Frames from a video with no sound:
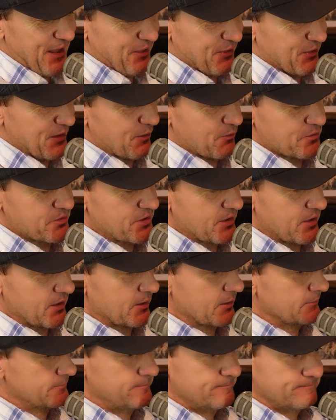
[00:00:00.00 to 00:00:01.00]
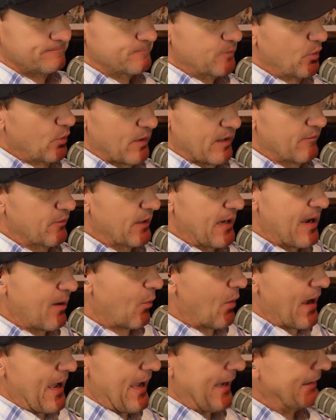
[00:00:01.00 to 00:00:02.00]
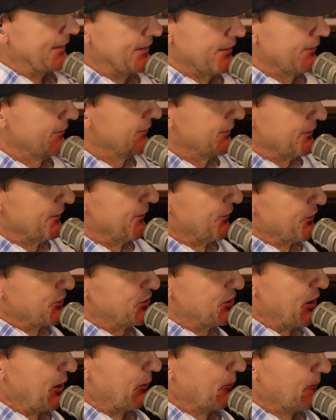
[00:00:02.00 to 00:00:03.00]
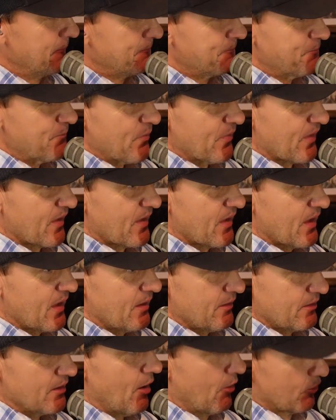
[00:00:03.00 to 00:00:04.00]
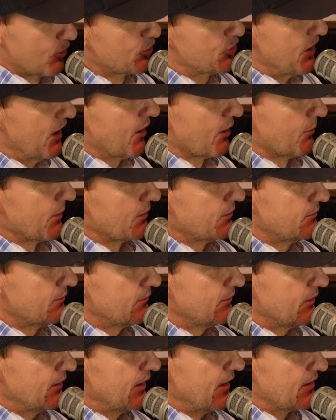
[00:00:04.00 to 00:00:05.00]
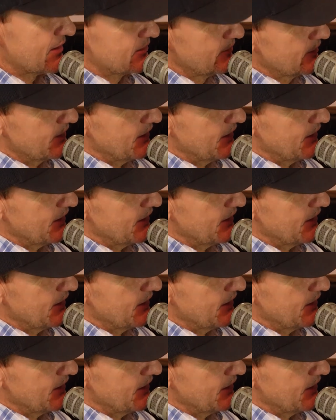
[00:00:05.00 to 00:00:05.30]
there was whoever got whacked on the show, older gentleman. And I was